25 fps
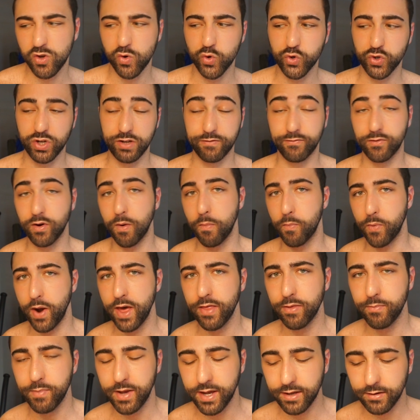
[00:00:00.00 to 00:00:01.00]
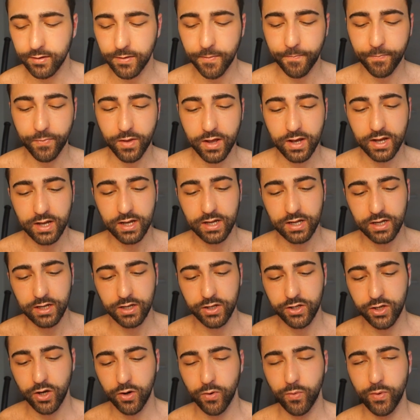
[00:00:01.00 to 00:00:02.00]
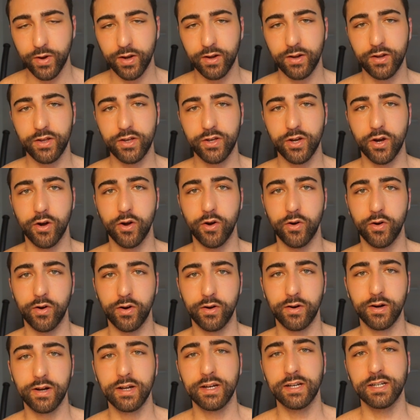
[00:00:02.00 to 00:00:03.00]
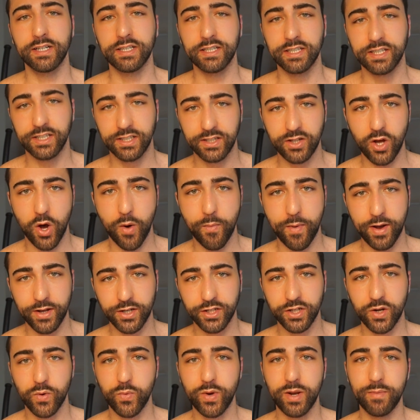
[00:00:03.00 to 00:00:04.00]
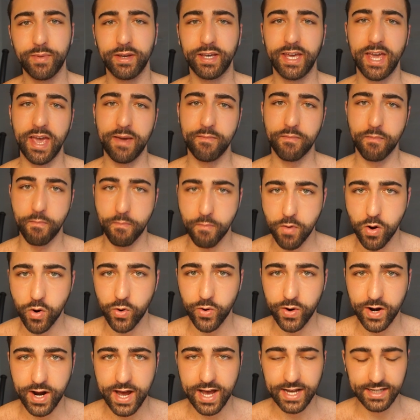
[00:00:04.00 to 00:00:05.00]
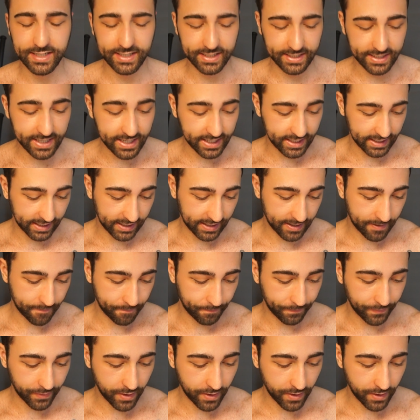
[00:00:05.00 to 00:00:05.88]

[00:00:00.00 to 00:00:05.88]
usually from red meat, your stomach will become more acidic.